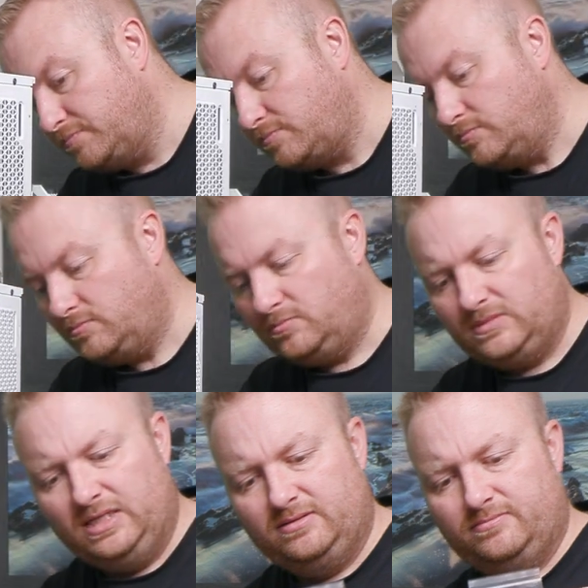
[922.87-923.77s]

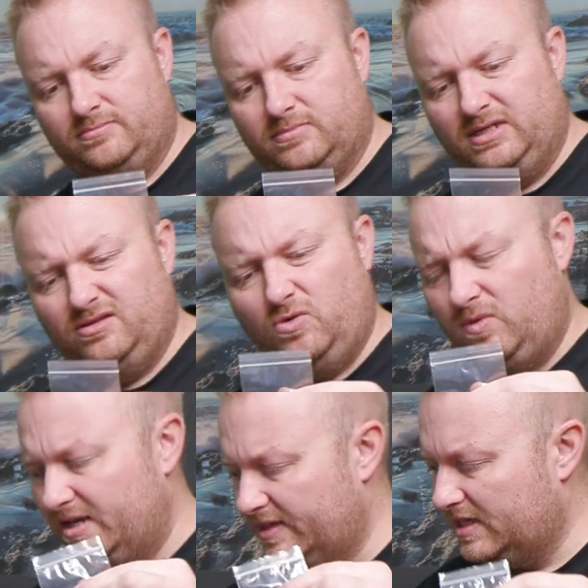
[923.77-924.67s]
I don't know
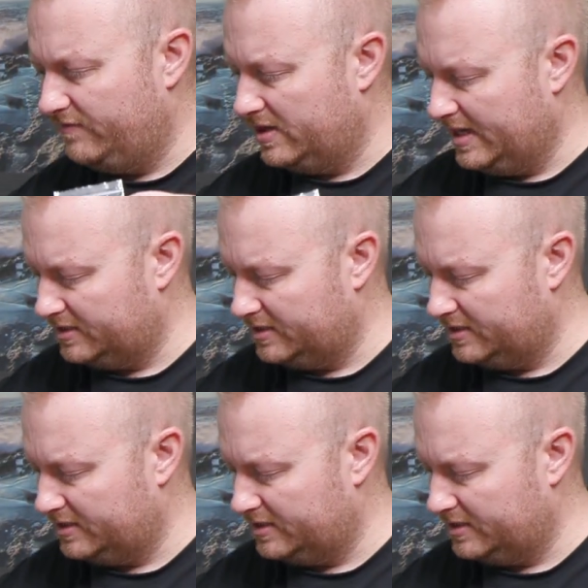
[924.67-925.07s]
why they give you